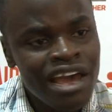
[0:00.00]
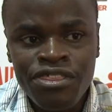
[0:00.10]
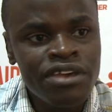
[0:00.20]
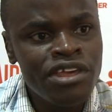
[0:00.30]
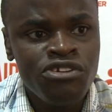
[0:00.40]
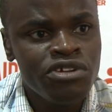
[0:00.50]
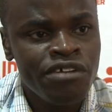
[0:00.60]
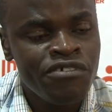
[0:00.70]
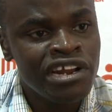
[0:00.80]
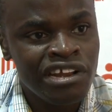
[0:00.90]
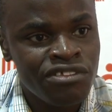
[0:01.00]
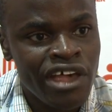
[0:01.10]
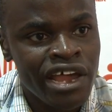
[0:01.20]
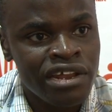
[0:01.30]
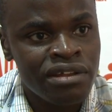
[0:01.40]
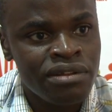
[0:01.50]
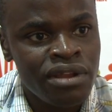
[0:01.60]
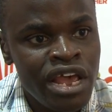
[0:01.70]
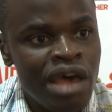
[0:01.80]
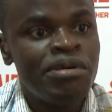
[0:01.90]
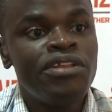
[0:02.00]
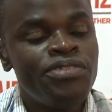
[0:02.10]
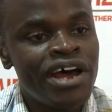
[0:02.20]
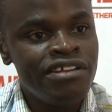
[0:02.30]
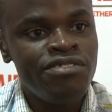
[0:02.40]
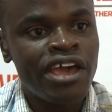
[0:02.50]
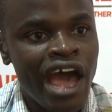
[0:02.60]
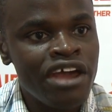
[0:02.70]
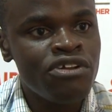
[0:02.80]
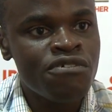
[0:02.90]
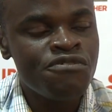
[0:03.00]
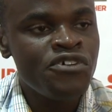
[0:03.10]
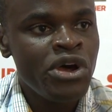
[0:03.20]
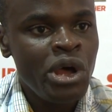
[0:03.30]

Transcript: I think they should definitely sign. I mean, that is the kind of